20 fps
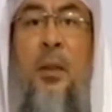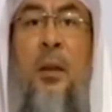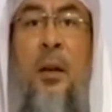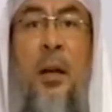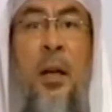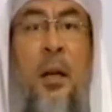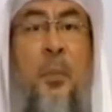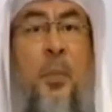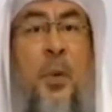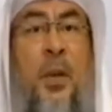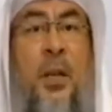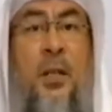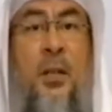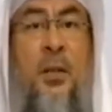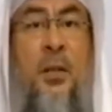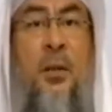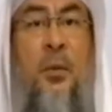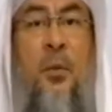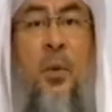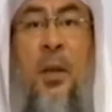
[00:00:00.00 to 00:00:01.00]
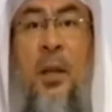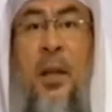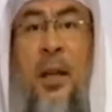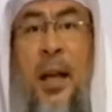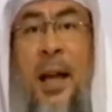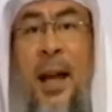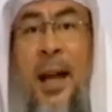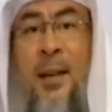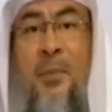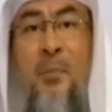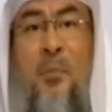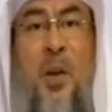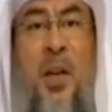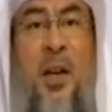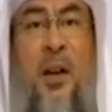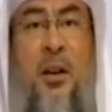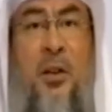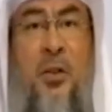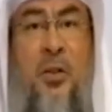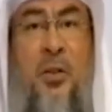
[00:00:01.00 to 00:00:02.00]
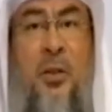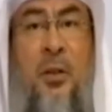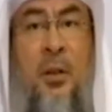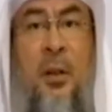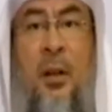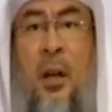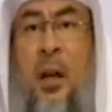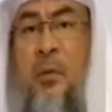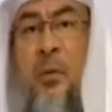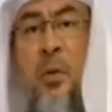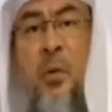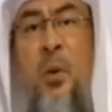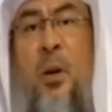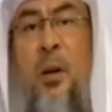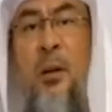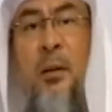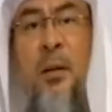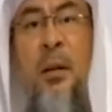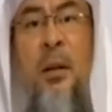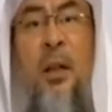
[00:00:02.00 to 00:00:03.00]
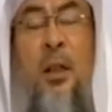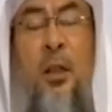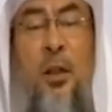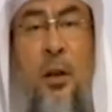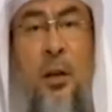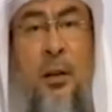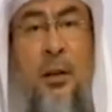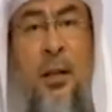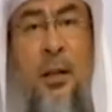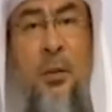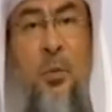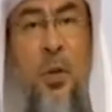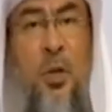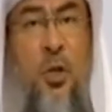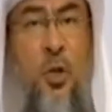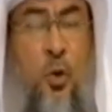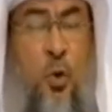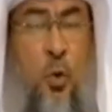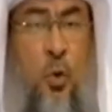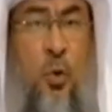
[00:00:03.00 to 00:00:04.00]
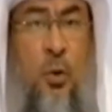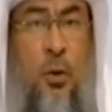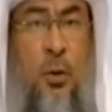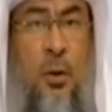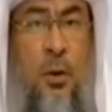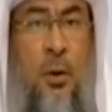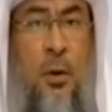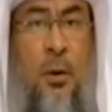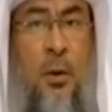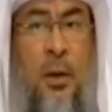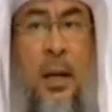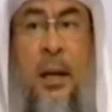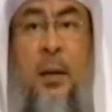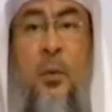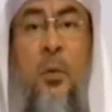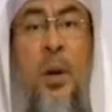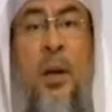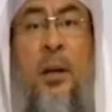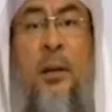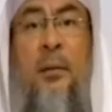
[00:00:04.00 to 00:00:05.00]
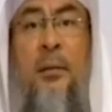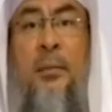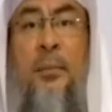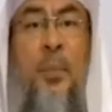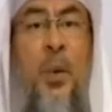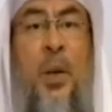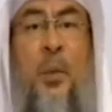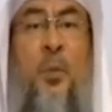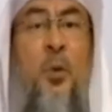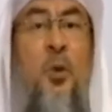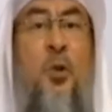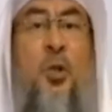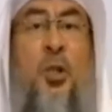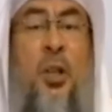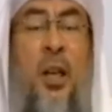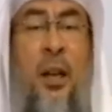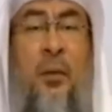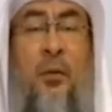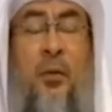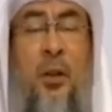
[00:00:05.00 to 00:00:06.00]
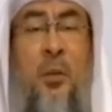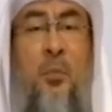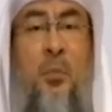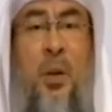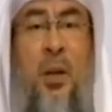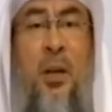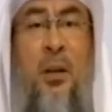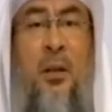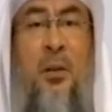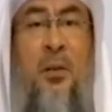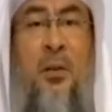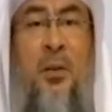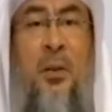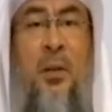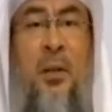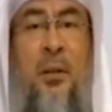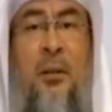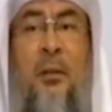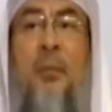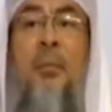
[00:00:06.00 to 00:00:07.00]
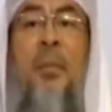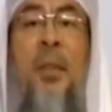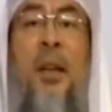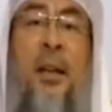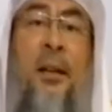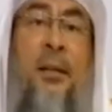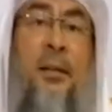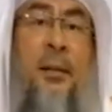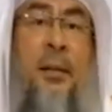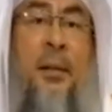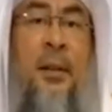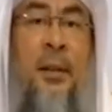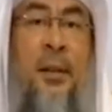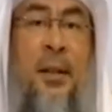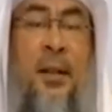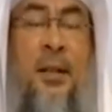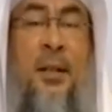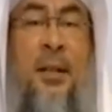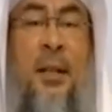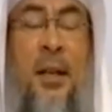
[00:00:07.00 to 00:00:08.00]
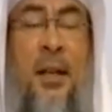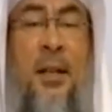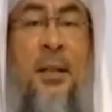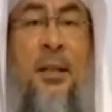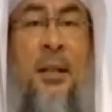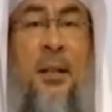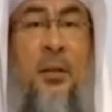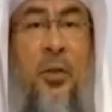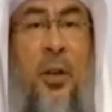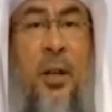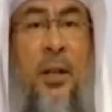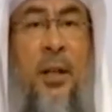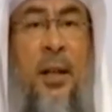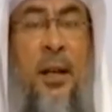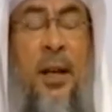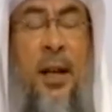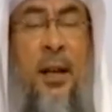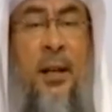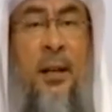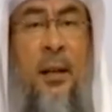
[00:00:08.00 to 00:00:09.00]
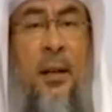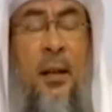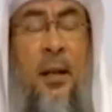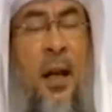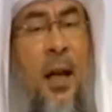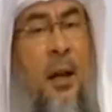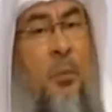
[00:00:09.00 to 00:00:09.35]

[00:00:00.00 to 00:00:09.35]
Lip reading: The hippies, when they had beards, everyone thought that was cool. And when people shaved their beards, then this is the trend again.